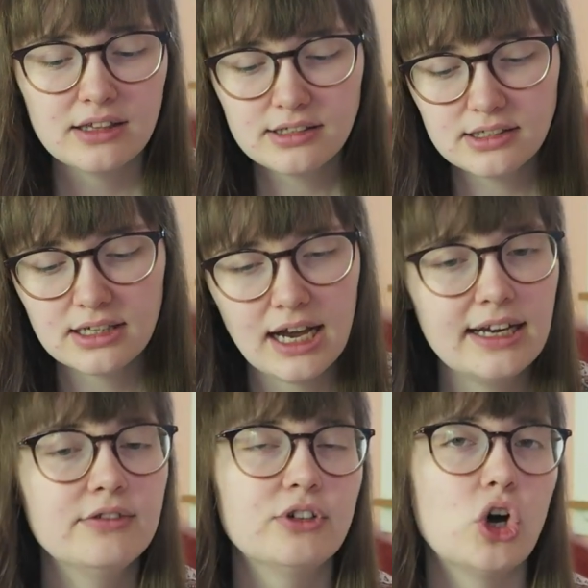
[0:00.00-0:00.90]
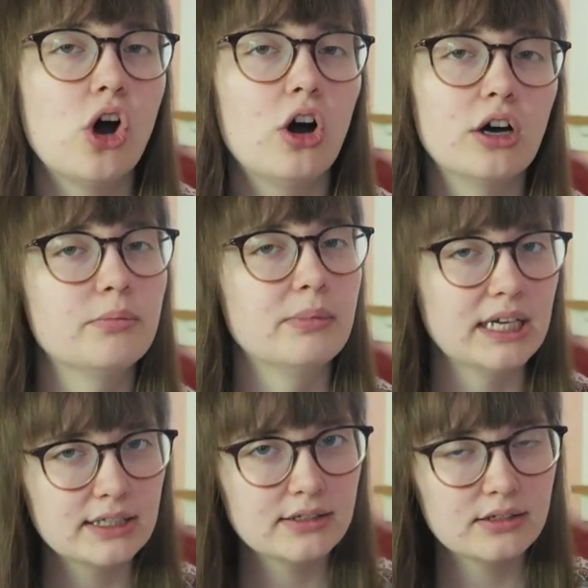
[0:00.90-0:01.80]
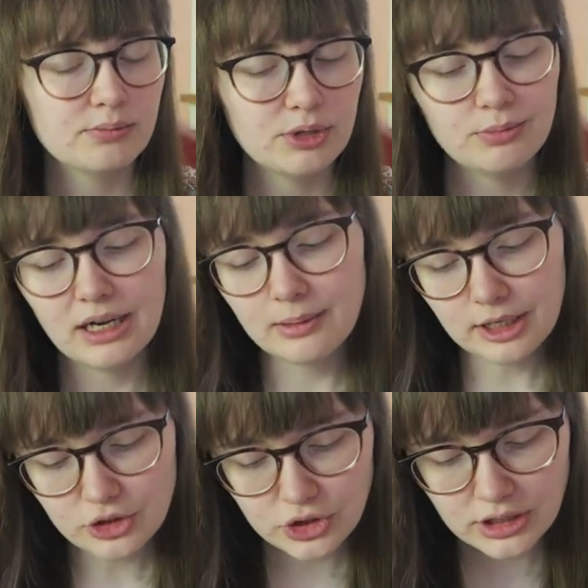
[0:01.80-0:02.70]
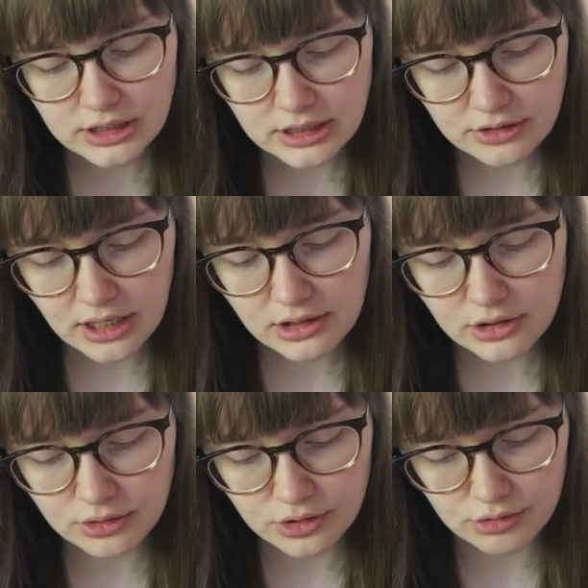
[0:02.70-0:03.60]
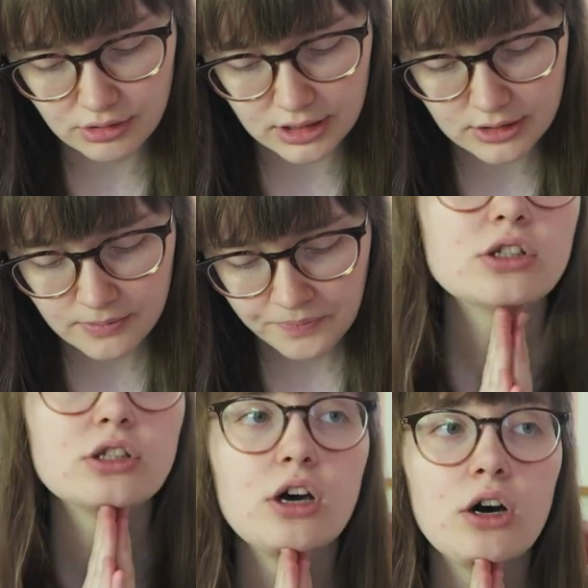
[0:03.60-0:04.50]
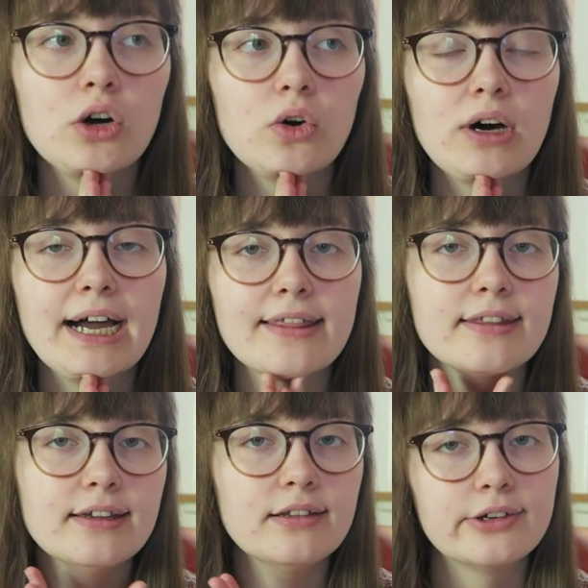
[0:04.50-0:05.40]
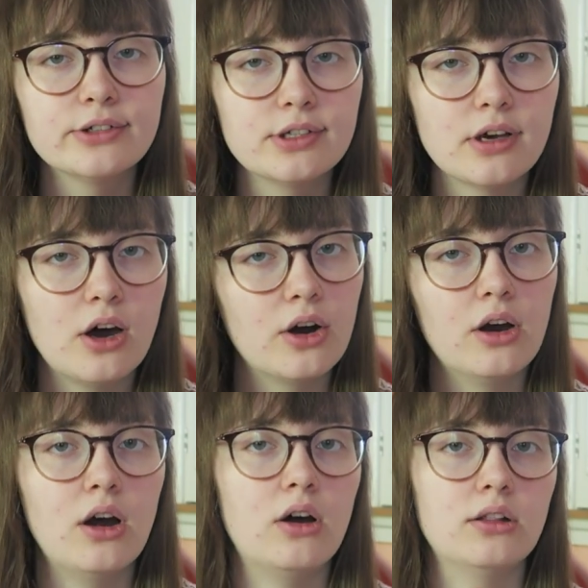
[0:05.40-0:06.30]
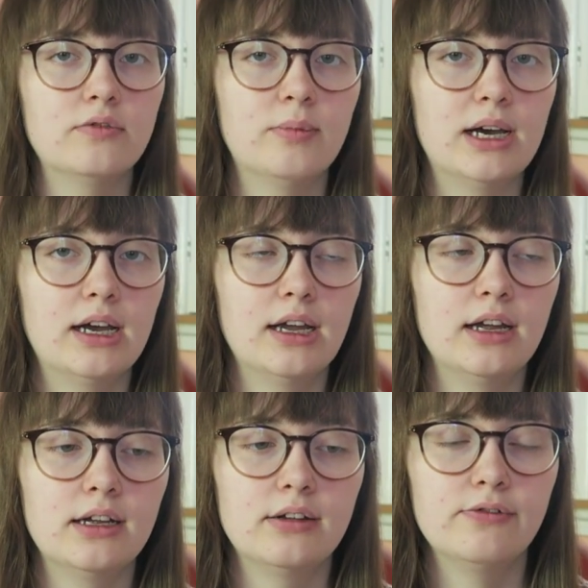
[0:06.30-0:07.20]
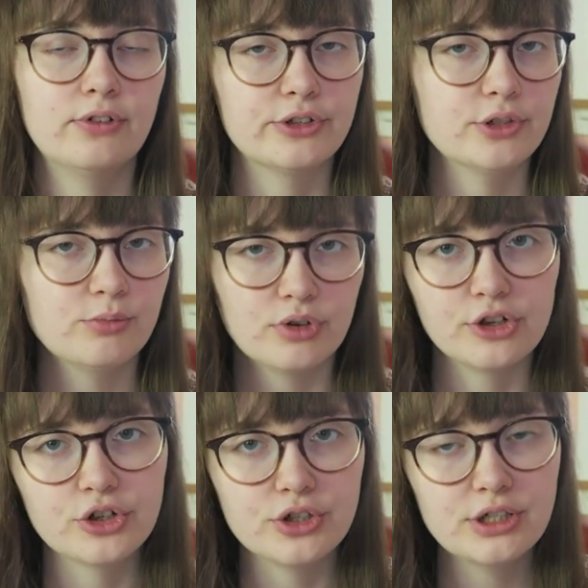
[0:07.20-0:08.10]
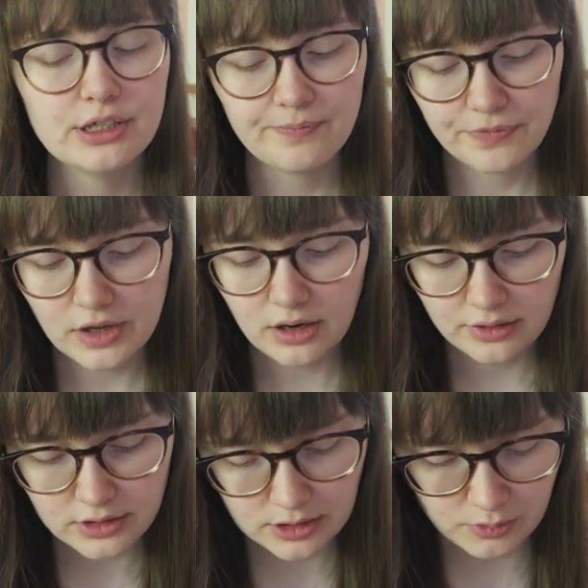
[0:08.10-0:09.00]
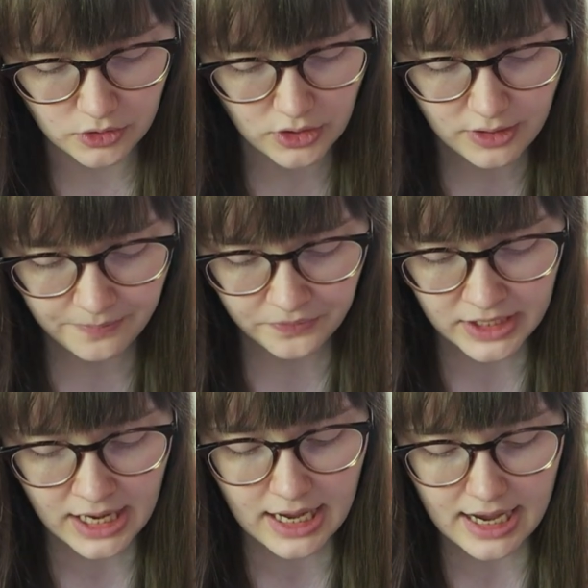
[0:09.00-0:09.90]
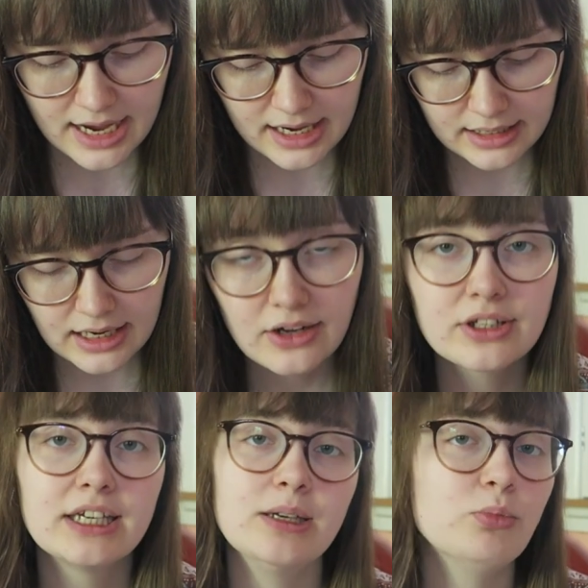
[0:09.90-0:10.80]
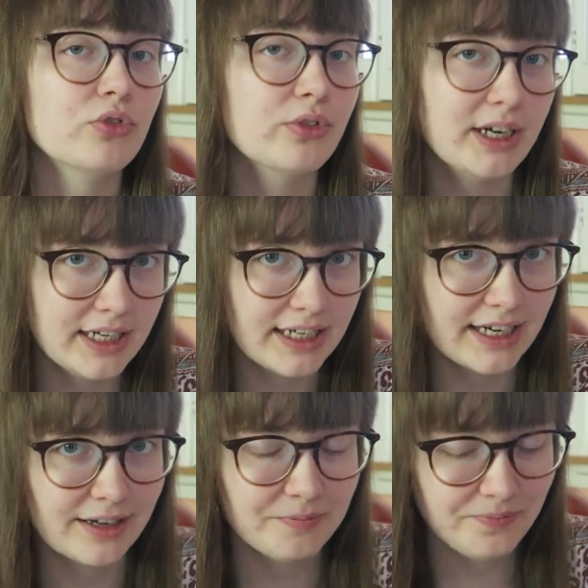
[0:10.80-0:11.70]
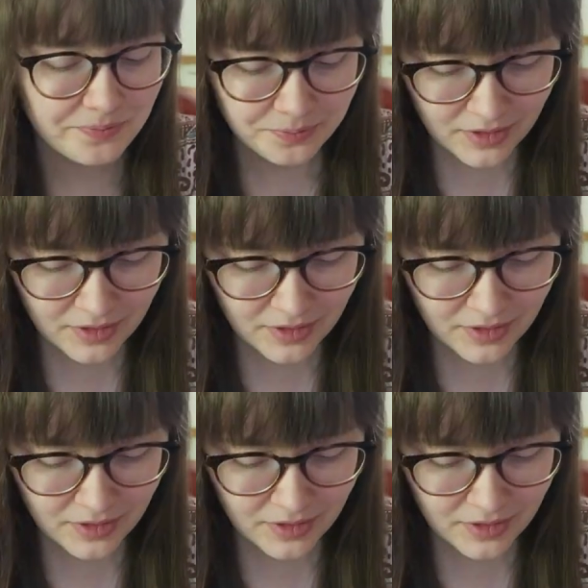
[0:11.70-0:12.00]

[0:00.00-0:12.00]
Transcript: this is kind of an odd mix, but maybe I'll just need to get used to it. So I think those are all of my first impressions on this book and I'll keep reading